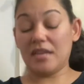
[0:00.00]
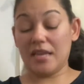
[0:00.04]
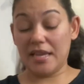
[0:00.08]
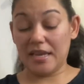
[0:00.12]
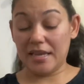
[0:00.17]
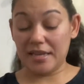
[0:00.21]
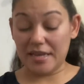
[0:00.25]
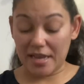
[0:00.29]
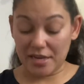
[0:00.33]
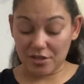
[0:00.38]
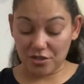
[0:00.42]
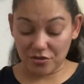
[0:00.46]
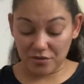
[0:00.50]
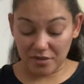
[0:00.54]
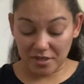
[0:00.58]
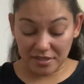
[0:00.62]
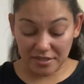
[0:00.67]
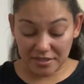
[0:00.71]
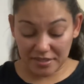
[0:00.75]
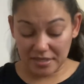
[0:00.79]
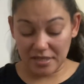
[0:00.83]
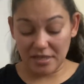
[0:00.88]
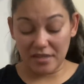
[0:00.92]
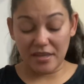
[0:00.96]
and as you can
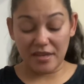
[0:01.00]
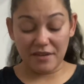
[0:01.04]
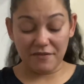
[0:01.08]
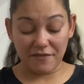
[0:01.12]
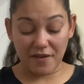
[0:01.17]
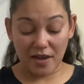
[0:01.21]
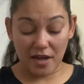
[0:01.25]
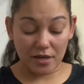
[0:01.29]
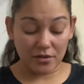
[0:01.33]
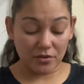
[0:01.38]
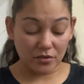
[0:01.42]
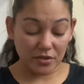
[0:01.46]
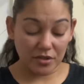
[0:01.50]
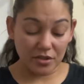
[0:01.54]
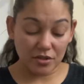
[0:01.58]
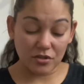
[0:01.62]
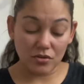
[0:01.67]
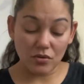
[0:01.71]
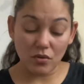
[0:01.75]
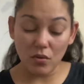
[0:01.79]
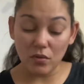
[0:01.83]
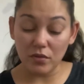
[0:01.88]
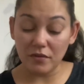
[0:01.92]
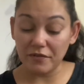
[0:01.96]
see they finally
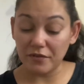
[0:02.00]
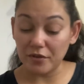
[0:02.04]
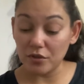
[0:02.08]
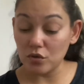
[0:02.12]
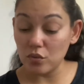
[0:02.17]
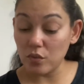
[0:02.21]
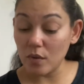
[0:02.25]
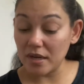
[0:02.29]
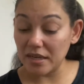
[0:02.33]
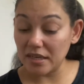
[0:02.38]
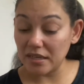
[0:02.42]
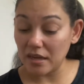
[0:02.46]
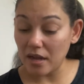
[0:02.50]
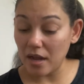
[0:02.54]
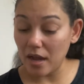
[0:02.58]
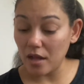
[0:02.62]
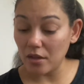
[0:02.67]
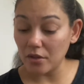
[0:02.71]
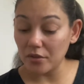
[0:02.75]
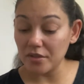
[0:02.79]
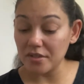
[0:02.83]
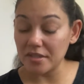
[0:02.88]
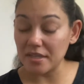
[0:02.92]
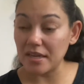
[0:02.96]
sold for
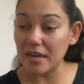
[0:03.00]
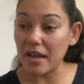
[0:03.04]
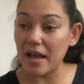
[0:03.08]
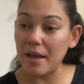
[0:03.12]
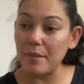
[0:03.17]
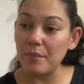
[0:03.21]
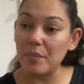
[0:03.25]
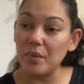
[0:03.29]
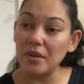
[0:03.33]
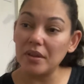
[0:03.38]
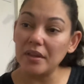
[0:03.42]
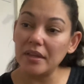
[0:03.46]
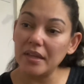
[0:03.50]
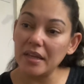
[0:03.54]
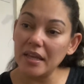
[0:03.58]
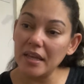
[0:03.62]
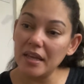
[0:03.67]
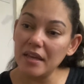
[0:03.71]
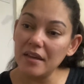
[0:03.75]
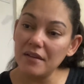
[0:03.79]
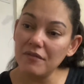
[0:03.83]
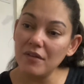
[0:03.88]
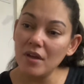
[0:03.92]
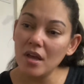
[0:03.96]
$20 and I
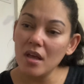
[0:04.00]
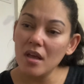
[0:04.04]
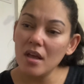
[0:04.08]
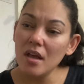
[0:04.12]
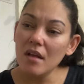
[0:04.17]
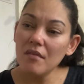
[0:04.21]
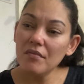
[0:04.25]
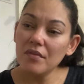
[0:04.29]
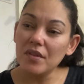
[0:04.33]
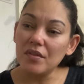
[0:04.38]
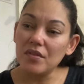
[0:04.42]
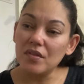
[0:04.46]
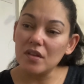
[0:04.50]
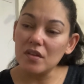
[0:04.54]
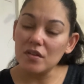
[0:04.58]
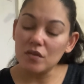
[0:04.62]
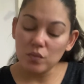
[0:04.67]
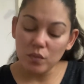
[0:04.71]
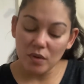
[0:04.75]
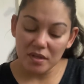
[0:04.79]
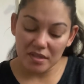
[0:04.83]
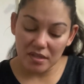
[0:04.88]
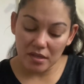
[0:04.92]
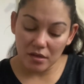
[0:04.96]
believe that this
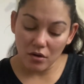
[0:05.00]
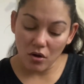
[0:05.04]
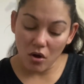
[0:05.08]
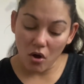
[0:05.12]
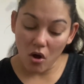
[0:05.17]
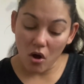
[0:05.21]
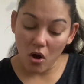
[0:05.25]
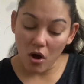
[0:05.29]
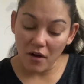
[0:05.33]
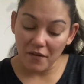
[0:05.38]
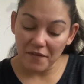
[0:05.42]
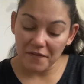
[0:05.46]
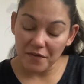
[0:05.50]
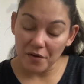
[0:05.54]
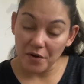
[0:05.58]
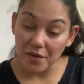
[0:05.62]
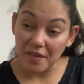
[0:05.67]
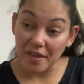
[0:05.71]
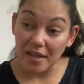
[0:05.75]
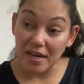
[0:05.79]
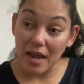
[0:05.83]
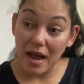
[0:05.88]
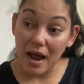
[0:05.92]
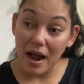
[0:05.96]
was an offer
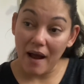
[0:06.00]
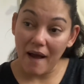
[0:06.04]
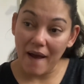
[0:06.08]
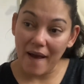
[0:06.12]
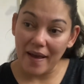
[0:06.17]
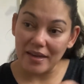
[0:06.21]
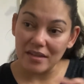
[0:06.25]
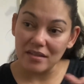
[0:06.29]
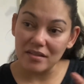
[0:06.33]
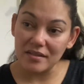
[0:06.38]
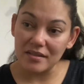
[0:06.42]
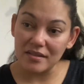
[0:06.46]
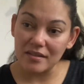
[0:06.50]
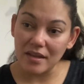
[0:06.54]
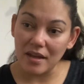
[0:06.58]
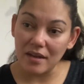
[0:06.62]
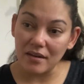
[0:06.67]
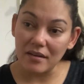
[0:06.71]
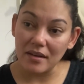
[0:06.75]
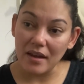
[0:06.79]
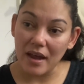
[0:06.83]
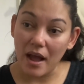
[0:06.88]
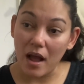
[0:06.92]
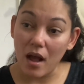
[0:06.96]
that I
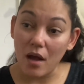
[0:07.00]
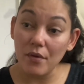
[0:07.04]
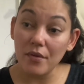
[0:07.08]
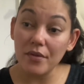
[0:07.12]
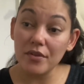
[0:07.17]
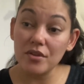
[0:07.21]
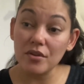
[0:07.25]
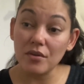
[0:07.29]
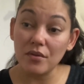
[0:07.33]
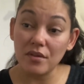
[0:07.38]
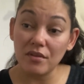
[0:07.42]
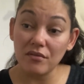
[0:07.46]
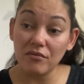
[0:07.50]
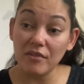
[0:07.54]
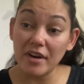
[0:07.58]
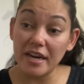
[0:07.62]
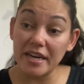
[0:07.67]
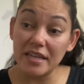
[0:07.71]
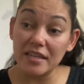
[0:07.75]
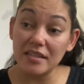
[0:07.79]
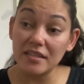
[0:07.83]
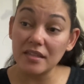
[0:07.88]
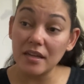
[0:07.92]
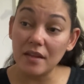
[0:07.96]
sent out. So the
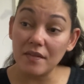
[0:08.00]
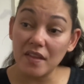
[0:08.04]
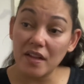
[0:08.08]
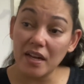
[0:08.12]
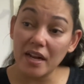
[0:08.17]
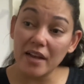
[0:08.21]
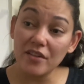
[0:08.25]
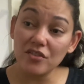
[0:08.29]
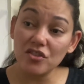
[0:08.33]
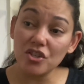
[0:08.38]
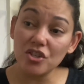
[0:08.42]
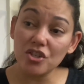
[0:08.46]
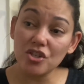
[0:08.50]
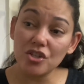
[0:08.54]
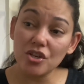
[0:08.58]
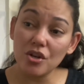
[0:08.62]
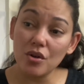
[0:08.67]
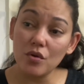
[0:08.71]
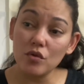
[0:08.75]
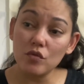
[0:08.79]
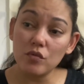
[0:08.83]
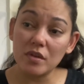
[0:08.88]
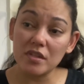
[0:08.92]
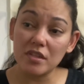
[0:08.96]
Raya Sun that I just
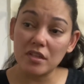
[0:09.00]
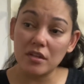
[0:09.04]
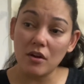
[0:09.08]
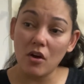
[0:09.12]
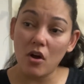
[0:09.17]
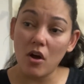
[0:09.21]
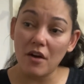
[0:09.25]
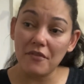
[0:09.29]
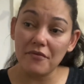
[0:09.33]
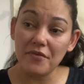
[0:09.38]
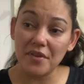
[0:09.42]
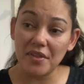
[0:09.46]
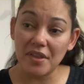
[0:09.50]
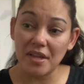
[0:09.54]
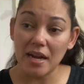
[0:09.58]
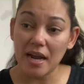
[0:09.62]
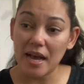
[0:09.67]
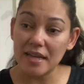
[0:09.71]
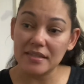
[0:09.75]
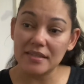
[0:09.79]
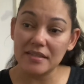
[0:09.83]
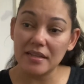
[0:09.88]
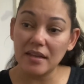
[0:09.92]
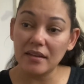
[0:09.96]
showed was an offer that
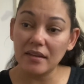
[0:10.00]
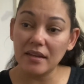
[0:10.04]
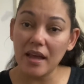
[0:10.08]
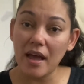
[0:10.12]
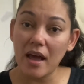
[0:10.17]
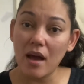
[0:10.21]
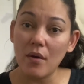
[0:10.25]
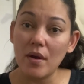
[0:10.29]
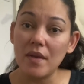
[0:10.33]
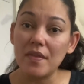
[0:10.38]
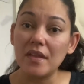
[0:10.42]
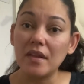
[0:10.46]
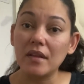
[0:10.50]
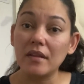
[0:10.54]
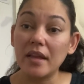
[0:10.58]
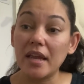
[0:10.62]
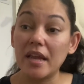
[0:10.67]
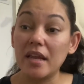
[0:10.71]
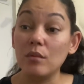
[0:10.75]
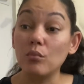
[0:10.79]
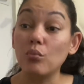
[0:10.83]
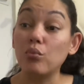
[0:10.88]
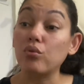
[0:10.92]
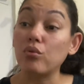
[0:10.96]
I sent out and the
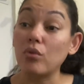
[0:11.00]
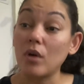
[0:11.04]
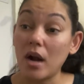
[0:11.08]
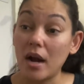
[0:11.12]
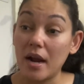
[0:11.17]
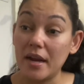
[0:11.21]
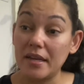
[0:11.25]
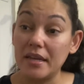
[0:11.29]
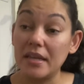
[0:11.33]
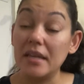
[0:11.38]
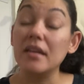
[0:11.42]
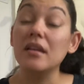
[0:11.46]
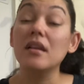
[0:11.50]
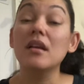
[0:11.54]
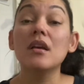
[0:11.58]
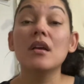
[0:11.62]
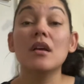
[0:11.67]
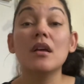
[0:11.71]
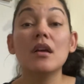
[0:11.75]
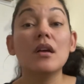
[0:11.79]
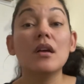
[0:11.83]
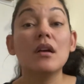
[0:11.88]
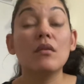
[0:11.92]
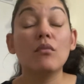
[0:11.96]
Lane Bryant
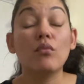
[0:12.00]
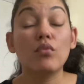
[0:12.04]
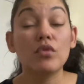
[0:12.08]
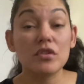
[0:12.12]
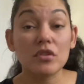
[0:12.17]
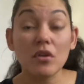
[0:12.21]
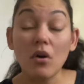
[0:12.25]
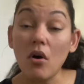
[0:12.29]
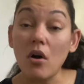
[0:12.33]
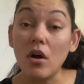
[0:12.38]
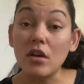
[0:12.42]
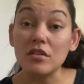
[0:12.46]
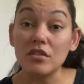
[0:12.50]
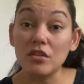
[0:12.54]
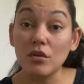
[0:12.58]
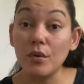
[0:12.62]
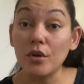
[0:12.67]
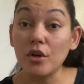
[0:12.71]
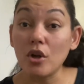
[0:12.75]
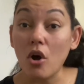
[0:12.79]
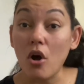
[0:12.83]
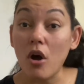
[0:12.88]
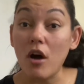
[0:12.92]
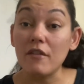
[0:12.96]
was also
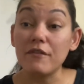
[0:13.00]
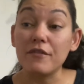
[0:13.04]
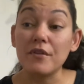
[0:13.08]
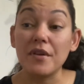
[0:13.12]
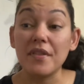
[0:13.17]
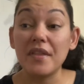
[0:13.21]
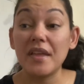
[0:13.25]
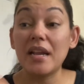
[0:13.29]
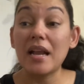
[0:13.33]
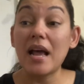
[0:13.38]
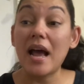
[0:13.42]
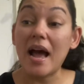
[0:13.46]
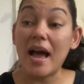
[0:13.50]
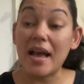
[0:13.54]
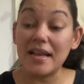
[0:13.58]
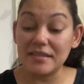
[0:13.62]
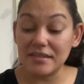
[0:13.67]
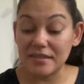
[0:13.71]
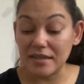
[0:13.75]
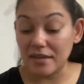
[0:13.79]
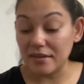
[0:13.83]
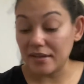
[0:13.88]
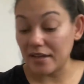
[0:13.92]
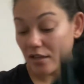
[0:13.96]
an offer that I
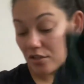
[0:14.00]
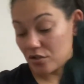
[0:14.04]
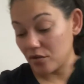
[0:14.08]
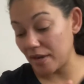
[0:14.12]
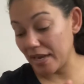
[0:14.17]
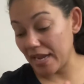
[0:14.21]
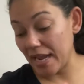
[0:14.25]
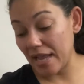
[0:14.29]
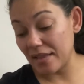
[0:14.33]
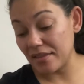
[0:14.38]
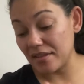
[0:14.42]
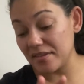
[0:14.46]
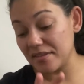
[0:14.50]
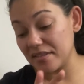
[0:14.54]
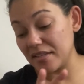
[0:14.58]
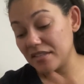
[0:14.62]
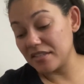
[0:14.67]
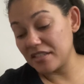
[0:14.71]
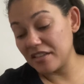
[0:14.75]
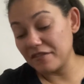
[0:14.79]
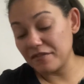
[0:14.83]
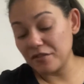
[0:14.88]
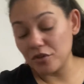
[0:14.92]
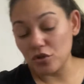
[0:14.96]
sent out. So I had these
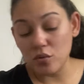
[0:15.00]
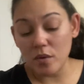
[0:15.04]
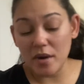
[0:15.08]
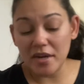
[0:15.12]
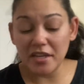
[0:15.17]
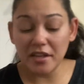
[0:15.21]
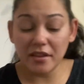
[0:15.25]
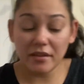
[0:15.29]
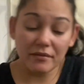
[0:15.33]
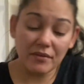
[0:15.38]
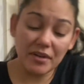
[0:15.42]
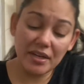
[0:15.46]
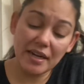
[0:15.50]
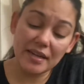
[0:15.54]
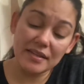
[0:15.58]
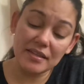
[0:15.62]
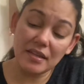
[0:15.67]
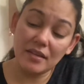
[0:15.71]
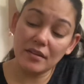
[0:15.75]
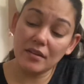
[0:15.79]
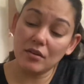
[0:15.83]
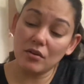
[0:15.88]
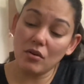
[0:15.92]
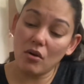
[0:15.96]
listed for 23. I
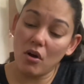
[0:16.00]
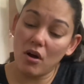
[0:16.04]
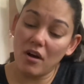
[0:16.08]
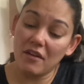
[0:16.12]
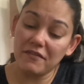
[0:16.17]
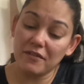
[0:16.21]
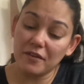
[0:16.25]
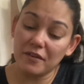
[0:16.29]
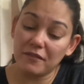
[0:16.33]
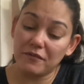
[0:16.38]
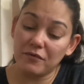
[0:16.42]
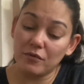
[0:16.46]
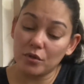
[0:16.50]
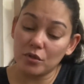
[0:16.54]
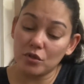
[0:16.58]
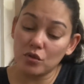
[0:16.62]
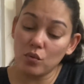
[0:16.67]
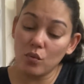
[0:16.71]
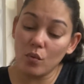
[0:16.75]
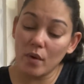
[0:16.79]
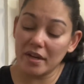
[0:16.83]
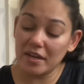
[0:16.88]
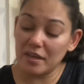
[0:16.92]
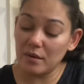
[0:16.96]
sent an offer for
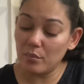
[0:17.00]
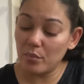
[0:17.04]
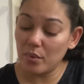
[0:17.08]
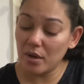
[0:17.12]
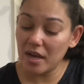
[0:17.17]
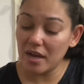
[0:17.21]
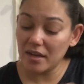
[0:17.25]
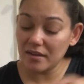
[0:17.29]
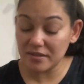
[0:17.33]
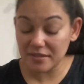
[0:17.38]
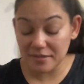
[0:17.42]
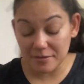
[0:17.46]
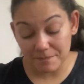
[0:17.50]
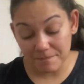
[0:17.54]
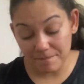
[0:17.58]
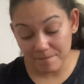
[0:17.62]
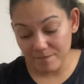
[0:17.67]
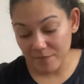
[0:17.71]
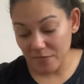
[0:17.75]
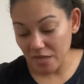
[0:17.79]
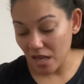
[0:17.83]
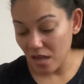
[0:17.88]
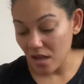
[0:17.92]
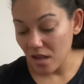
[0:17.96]
20 bucks.
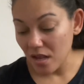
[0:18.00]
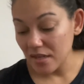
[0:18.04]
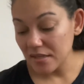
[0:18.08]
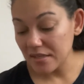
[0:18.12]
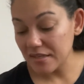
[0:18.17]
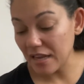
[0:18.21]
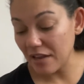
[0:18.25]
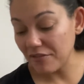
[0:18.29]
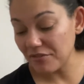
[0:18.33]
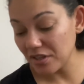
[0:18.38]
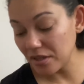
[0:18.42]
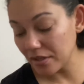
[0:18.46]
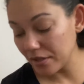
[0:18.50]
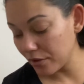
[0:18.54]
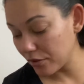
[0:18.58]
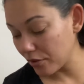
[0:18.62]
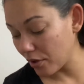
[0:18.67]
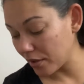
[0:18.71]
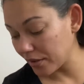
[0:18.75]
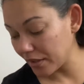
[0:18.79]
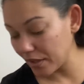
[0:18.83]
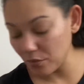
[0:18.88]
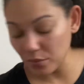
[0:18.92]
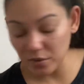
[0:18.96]
Definitely
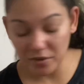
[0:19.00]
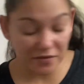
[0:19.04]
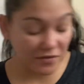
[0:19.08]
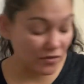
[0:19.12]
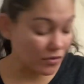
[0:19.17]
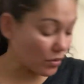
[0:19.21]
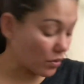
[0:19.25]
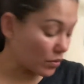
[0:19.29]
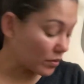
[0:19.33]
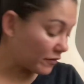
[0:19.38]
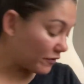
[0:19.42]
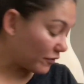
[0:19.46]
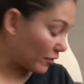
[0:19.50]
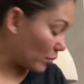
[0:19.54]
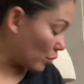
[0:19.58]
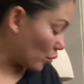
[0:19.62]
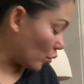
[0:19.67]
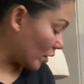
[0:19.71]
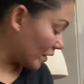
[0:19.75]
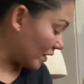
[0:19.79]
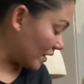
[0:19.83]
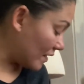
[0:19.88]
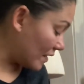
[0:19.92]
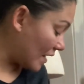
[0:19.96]
thought they would have sold for
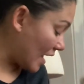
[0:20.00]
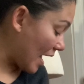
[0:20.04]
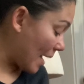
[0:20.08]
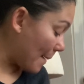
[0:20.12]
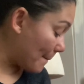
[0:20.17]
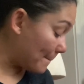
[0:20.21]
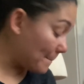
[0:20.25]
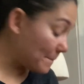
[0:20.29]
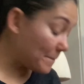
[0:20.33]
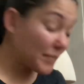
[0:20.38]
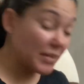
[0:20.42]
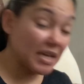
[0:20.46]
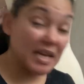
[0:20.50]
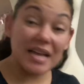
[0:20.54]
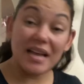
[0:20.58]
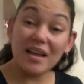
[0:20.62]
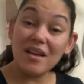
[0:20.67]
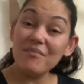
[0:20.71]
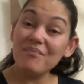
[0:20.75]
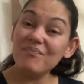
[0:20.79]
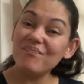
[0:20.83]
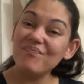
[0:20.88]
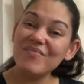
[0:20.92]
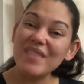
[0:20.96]
more than that,
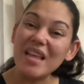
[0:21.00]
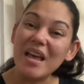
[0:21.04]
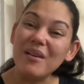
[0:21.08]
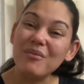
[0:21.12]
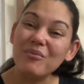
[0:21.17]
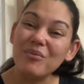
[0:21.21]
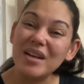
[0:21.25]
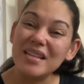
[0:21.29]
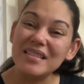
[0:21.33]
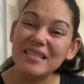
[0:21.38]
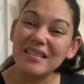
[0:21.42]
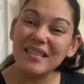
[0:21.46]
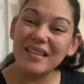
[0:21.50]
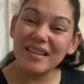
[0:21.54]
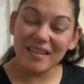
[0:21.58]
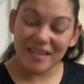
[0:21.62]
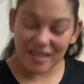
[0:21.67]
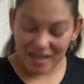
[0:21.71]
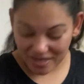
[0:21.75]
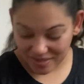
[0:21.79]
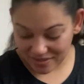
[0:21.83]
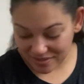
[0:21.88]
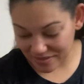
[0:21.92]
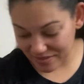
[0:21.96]
but that wasn't the
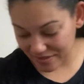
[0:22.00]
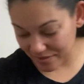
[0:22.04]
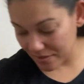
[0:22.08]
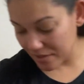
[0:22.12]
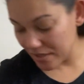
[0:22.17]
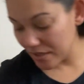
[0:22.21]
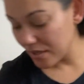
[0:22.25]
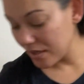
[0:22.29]
case.